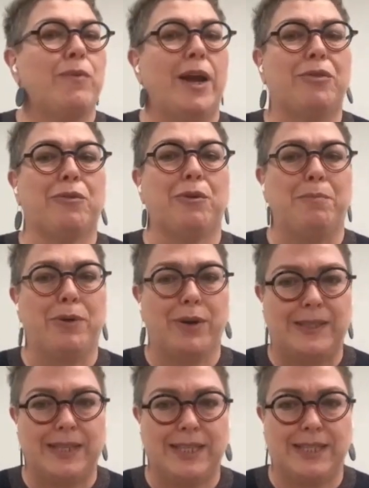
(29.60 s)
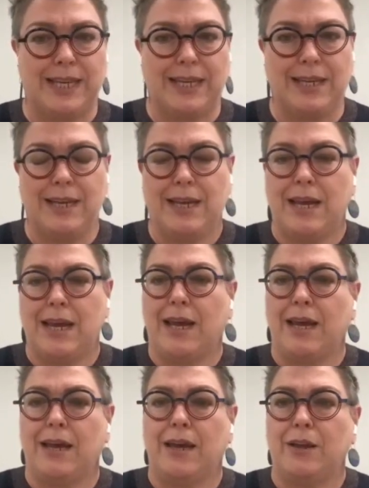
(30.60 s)
right through processing,
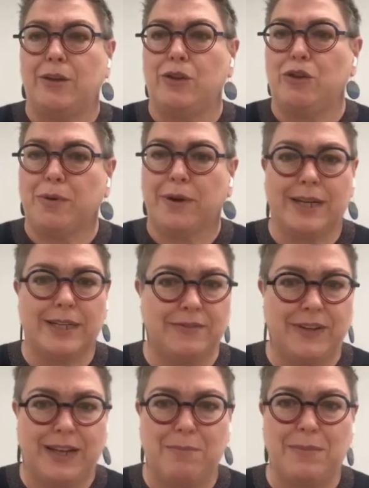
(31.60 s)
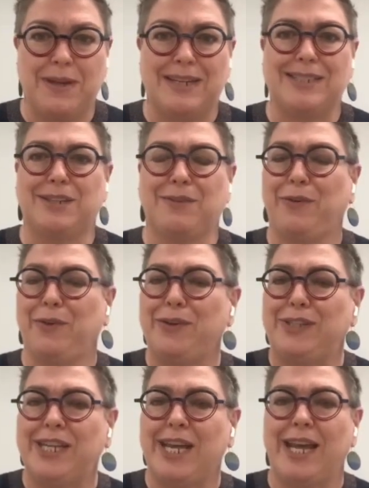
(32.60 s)
uh, new product development,
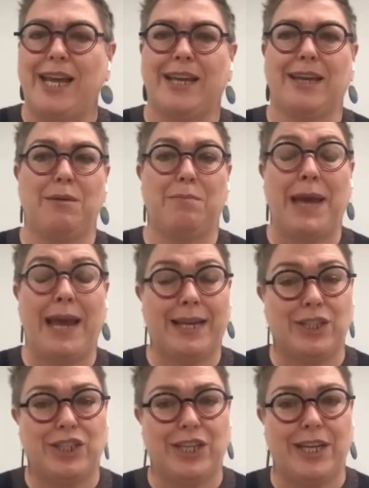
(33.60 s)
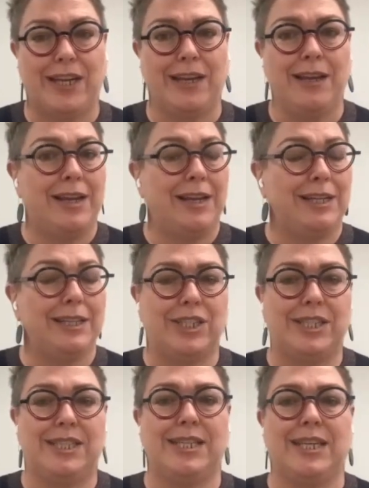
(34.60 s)
food tech, packaging,
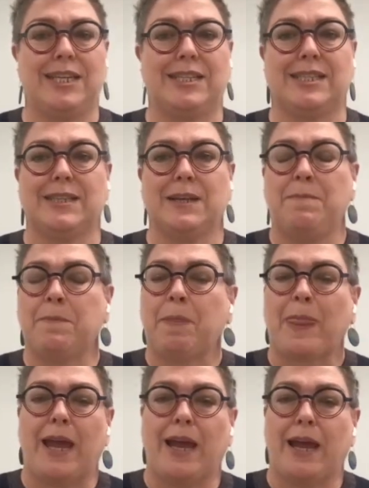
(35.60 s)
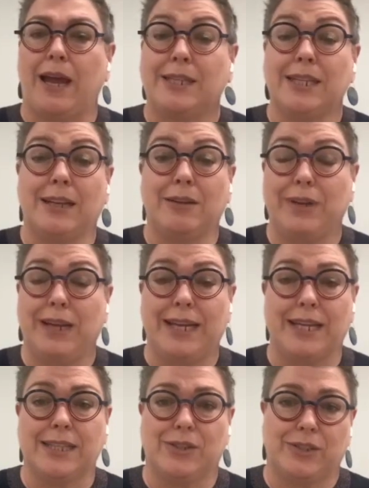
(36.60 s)
logistics, uh, until it really
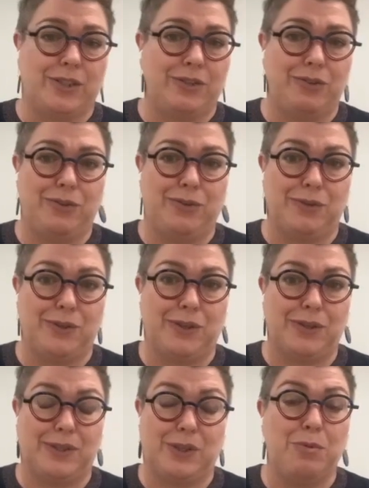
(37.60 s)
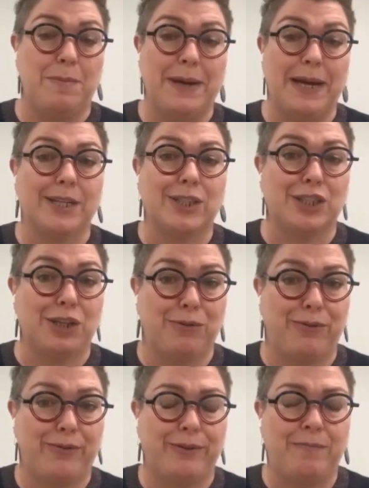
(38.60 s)
gets onto the supermarket
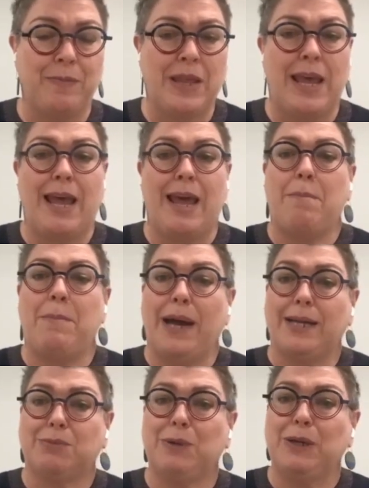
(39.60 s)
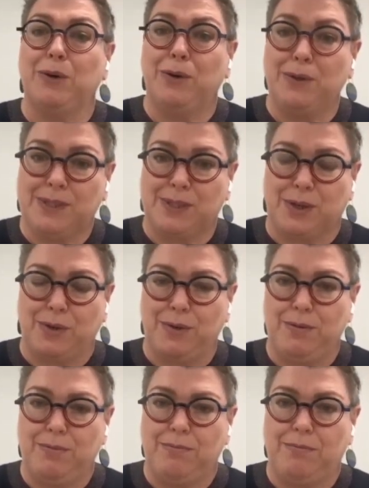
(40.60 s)
shelf. But we
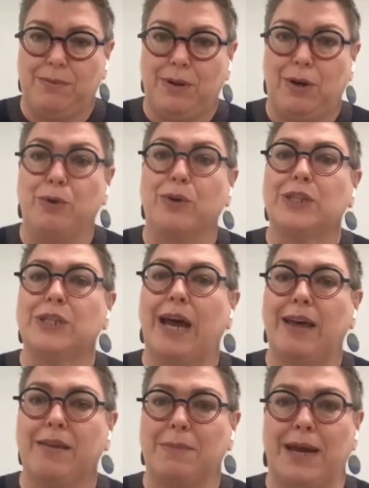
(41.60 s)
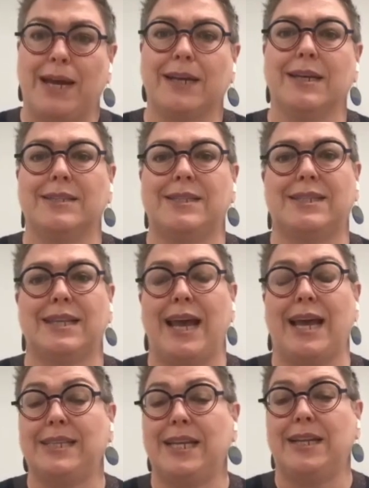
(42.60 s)
also look to other markets,
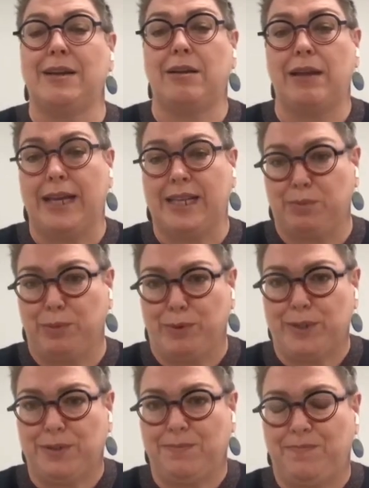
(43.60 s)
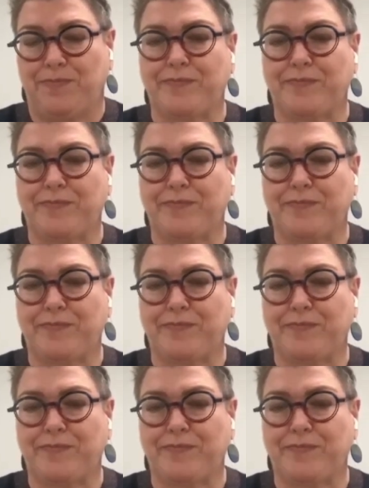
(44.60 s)
as in export.